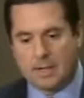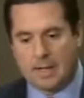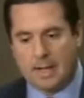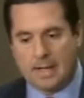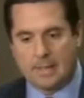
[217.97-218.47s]

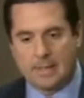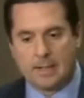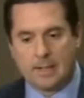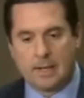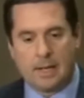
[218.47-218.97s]
And
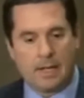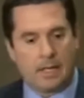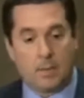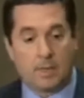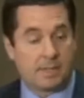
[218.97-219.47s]

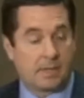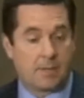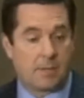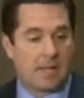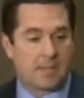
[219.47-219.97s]
he wants to
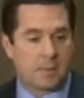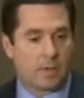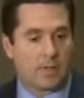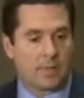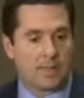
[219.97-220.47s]
comply as
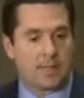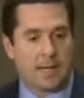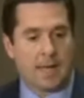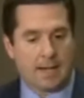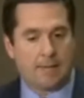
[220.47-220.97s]
quickly as he
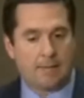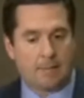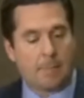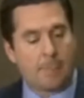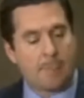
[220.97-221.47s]
can.
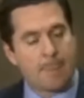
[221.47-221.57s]
And was the